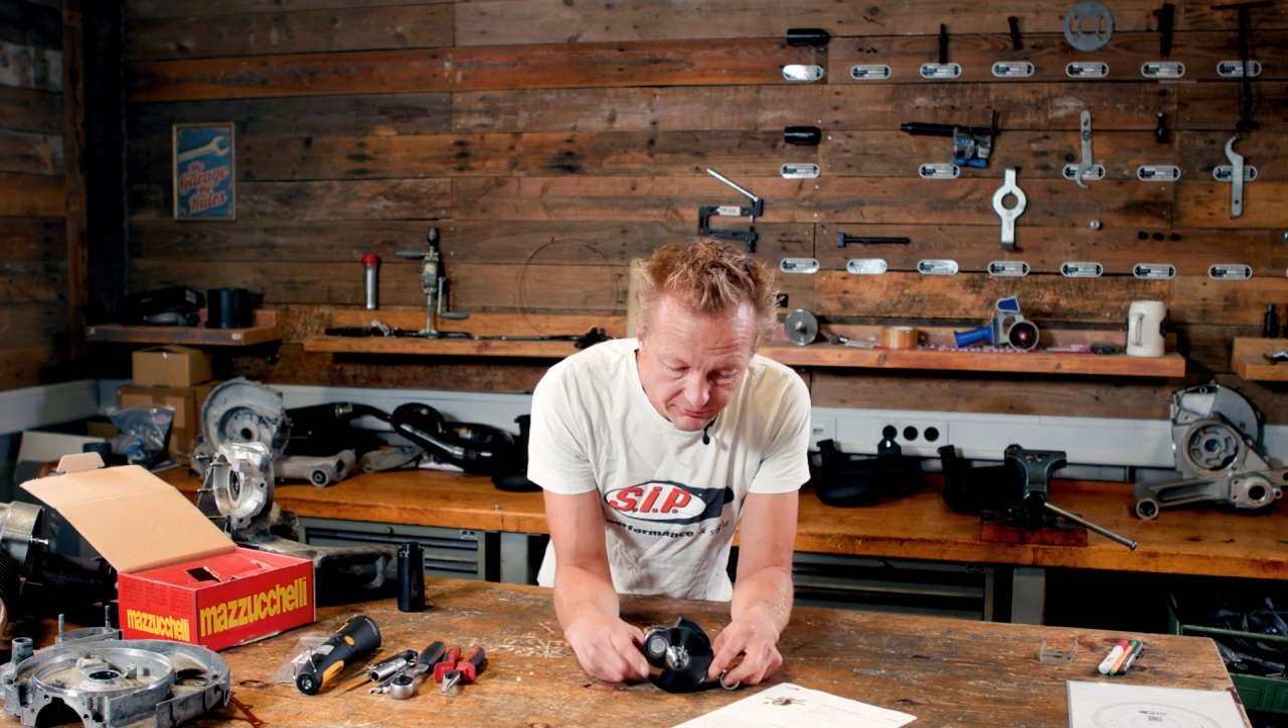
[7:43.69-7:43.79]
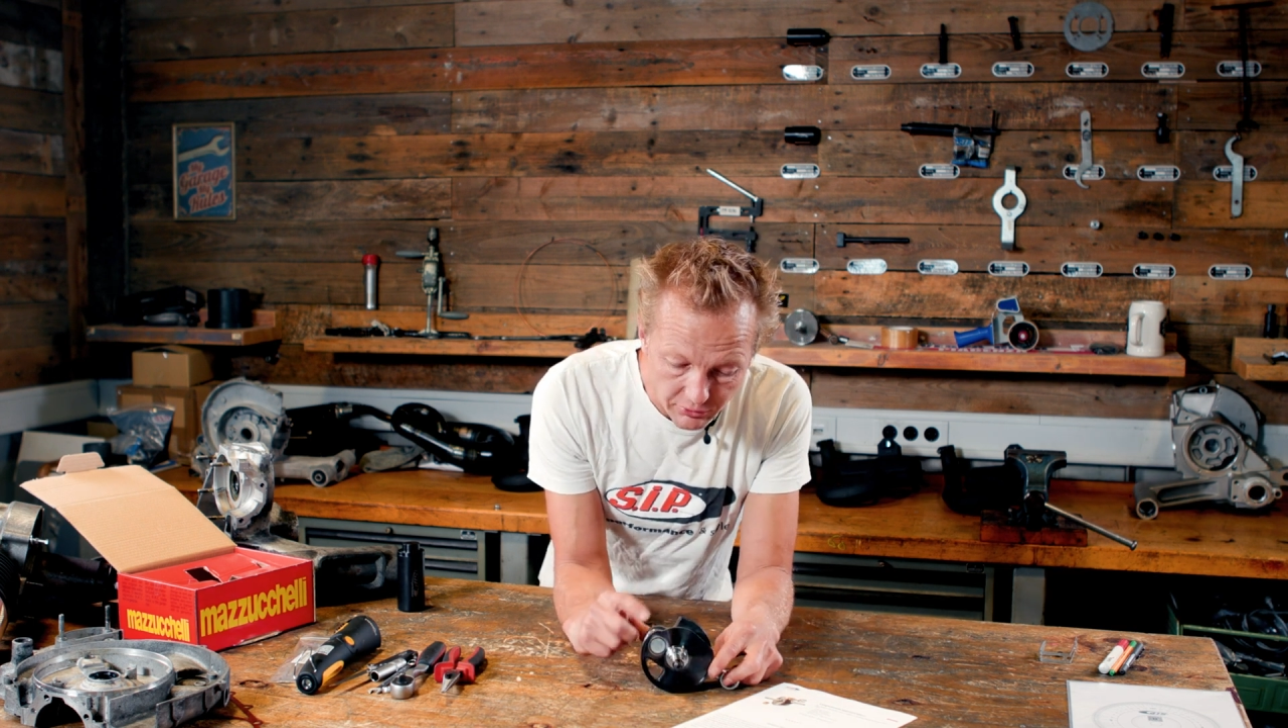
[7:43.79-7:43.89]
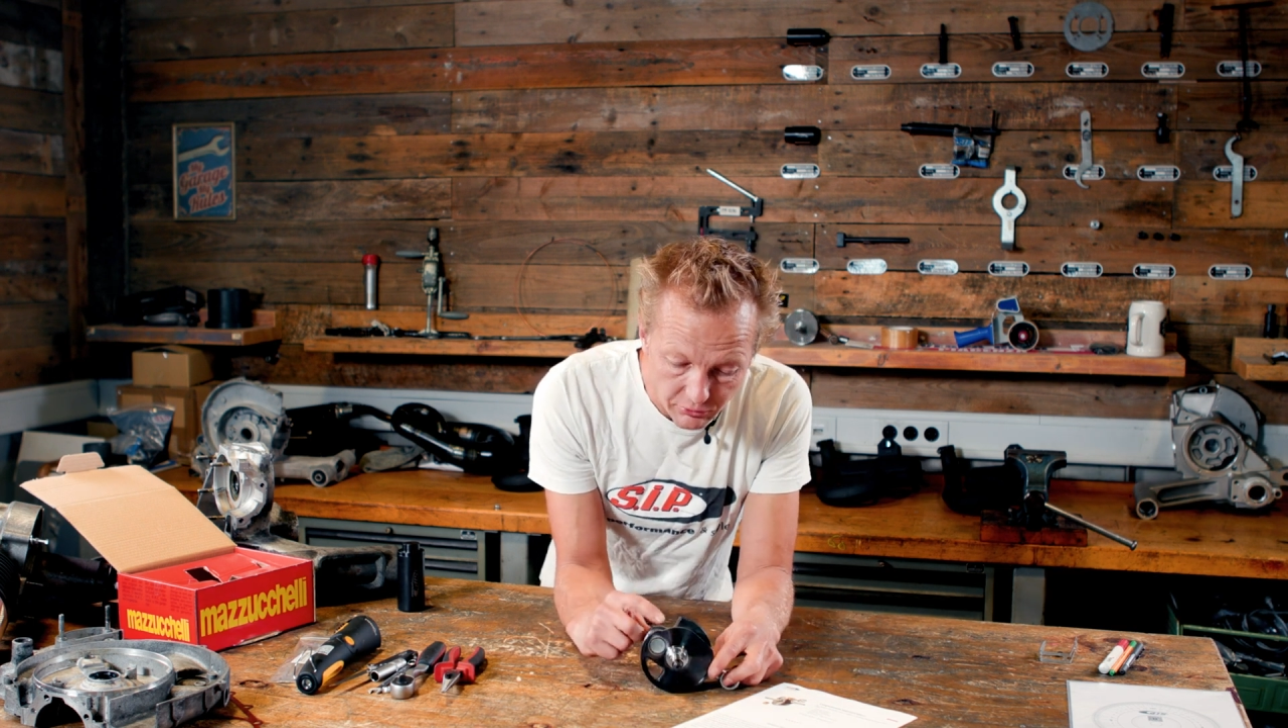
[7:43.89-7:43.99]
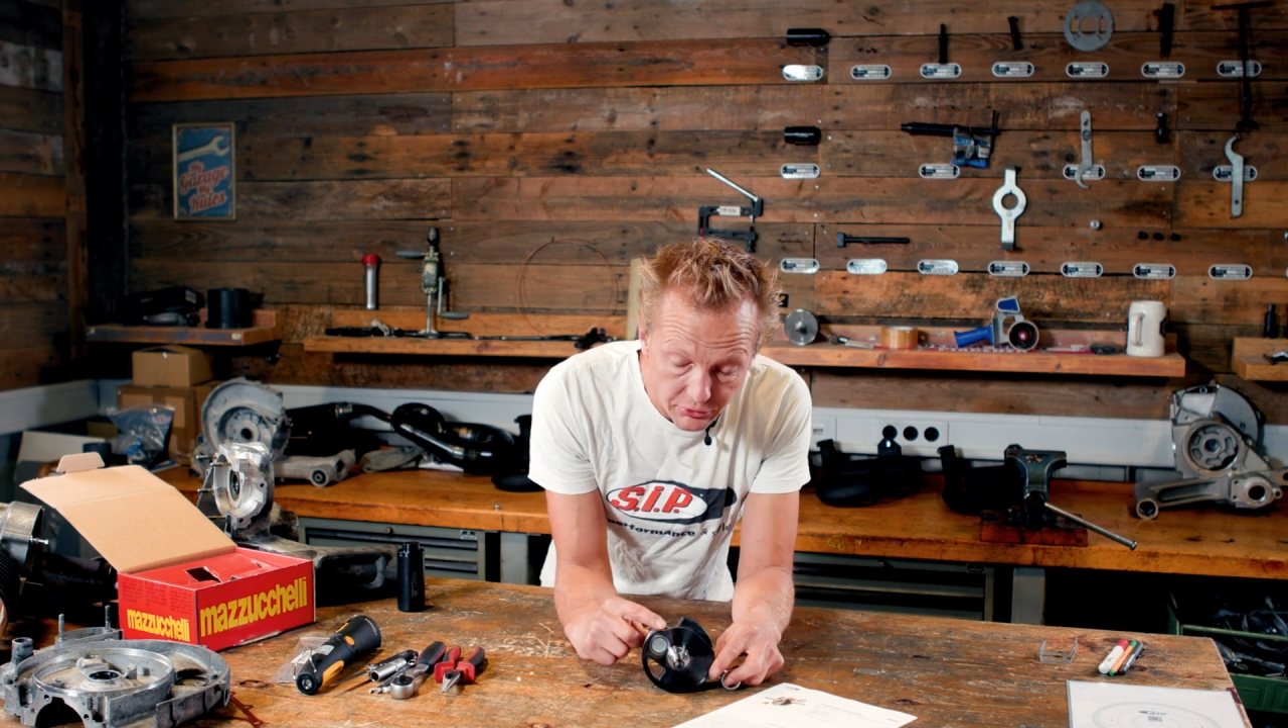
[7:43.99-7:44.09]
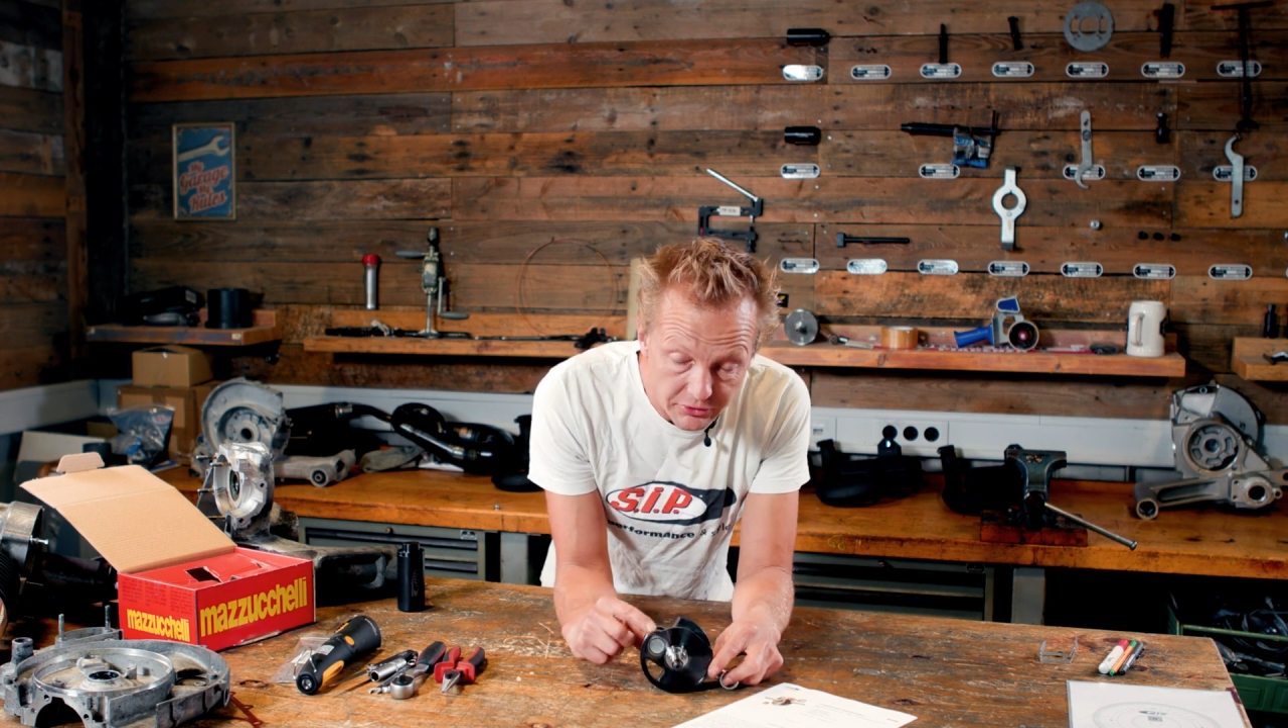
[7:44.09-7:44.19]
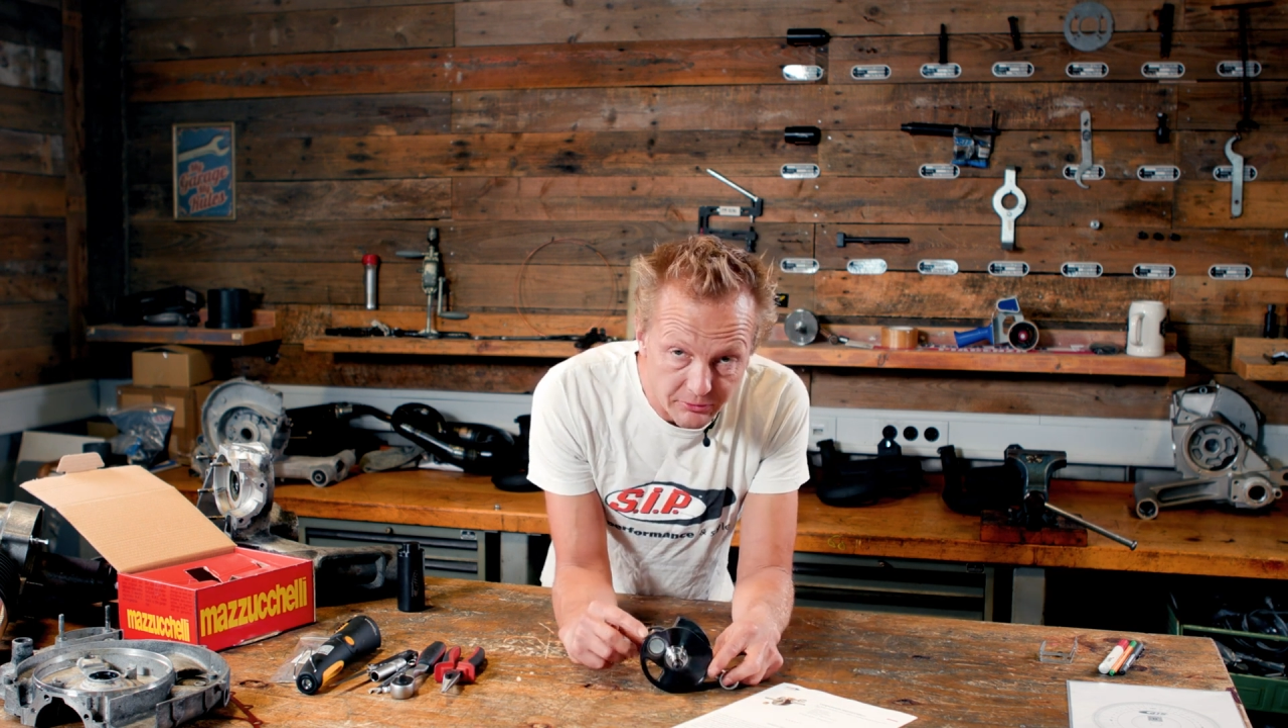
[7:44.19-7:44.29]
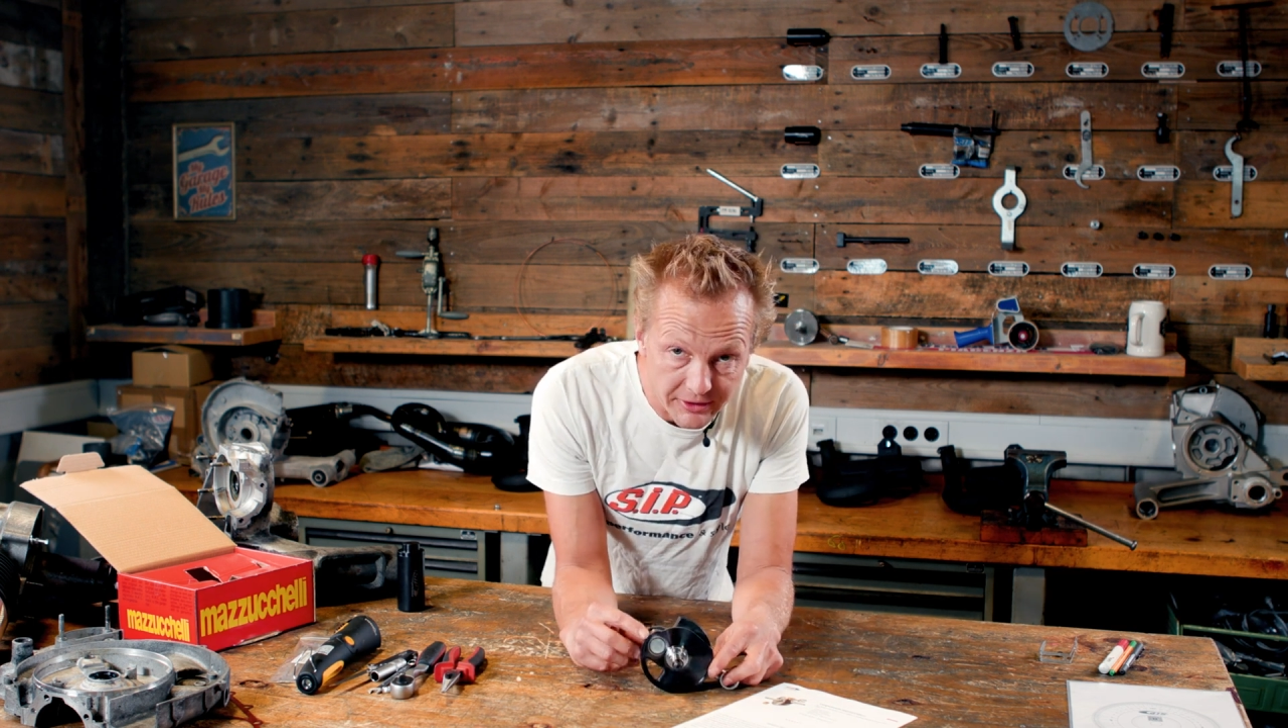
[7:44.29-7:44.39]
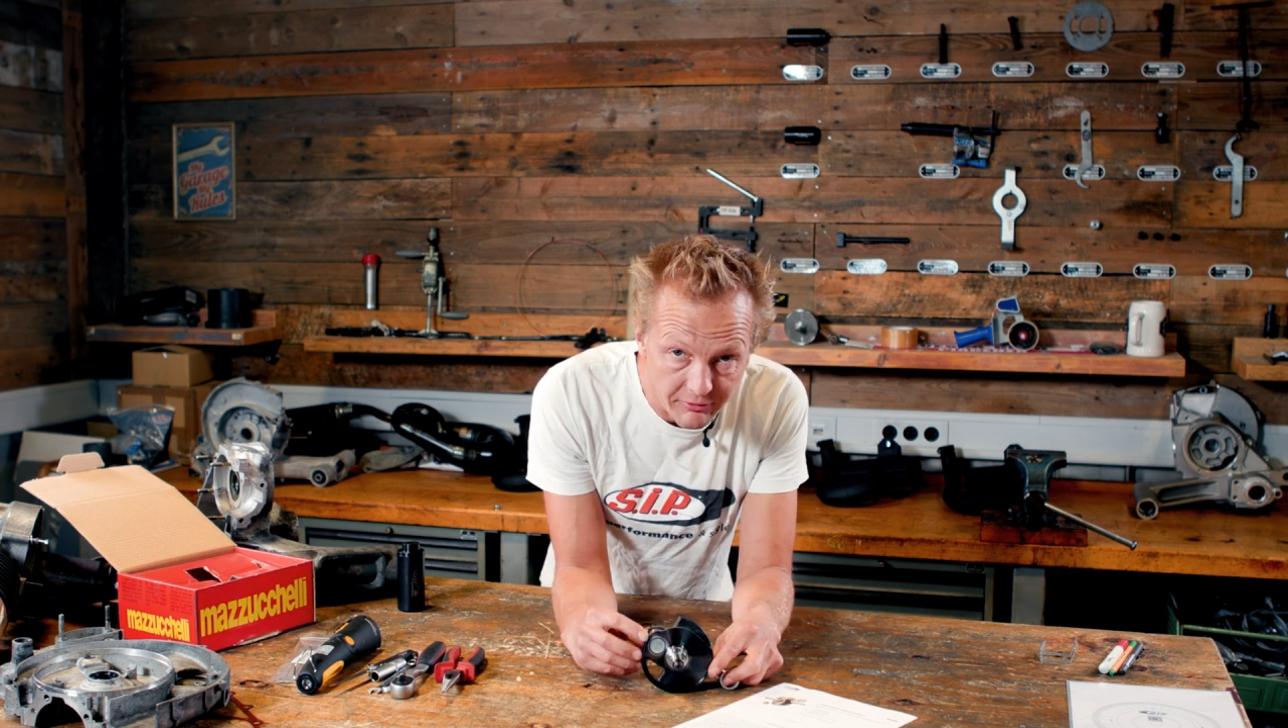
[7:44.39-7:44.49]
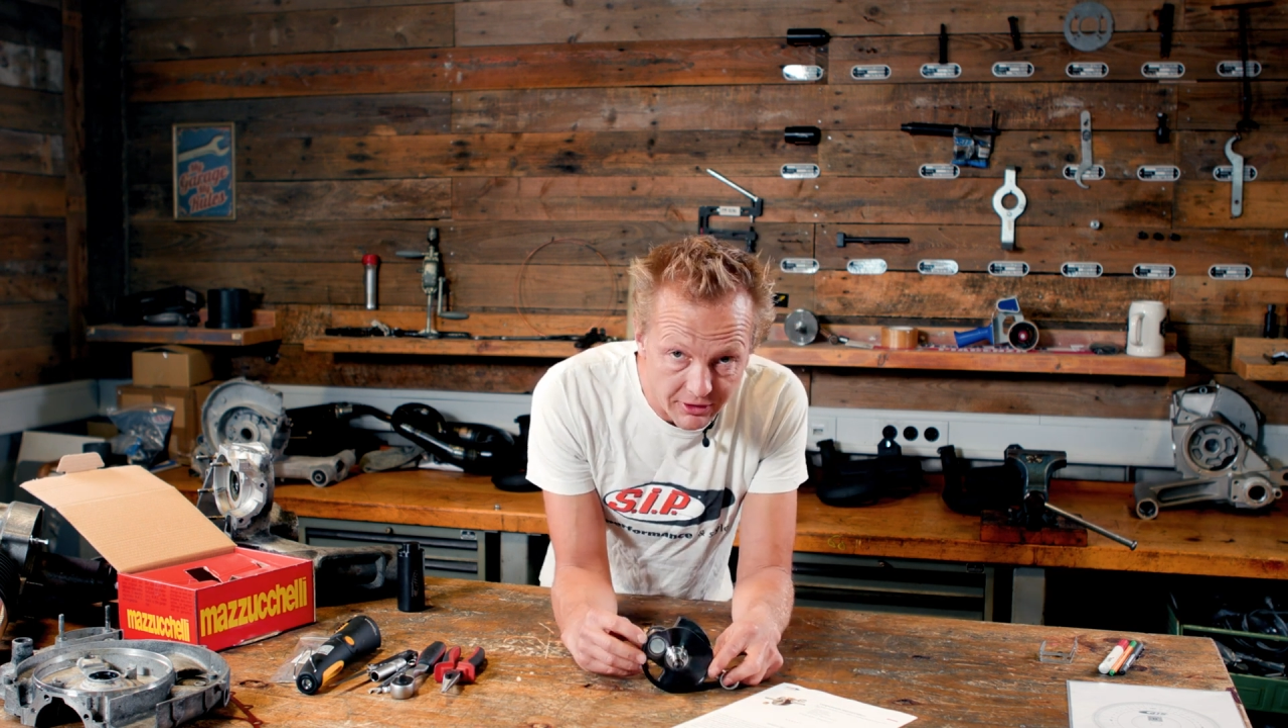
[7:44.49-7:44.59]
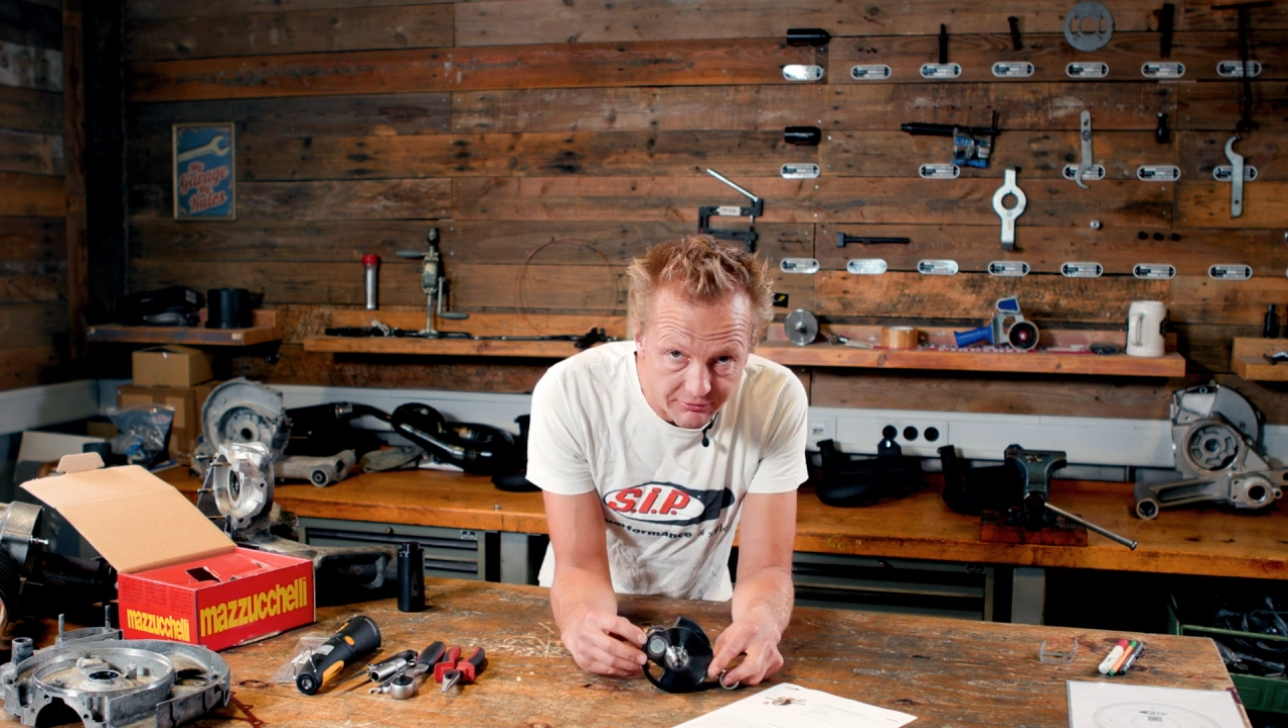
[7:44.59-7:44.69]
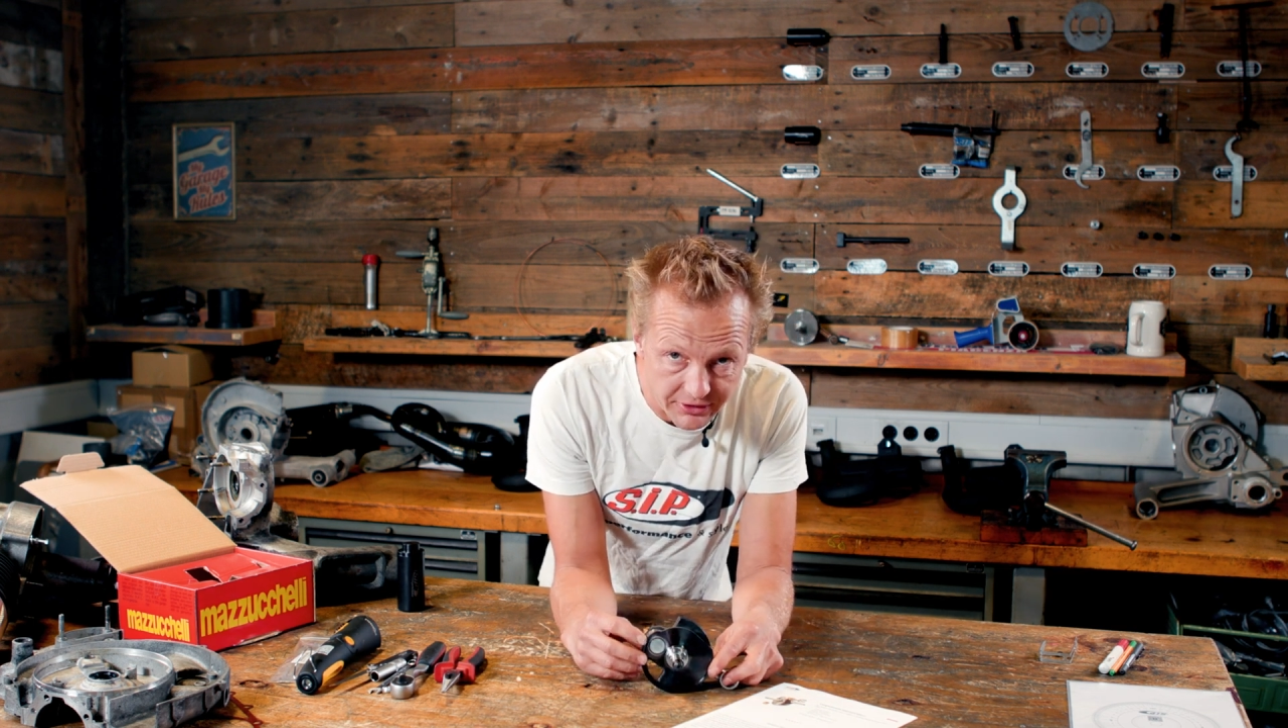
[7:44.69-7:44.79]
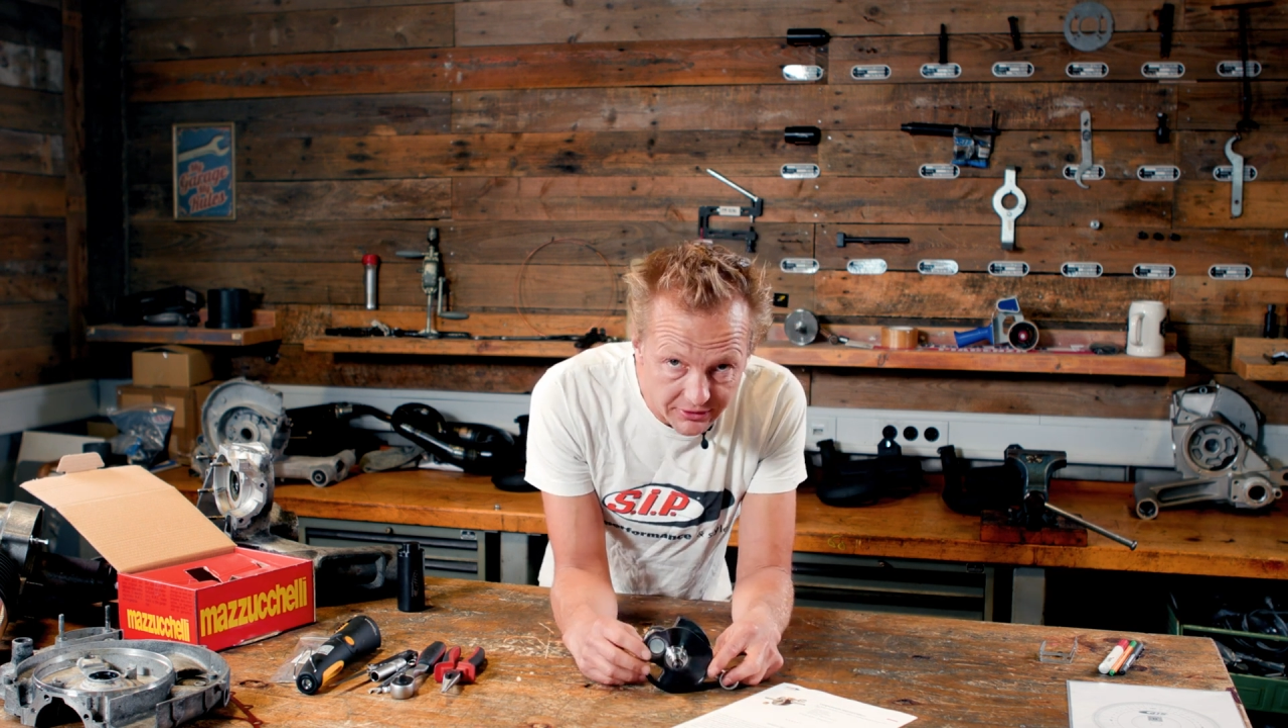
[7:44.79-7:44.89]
for rotary valve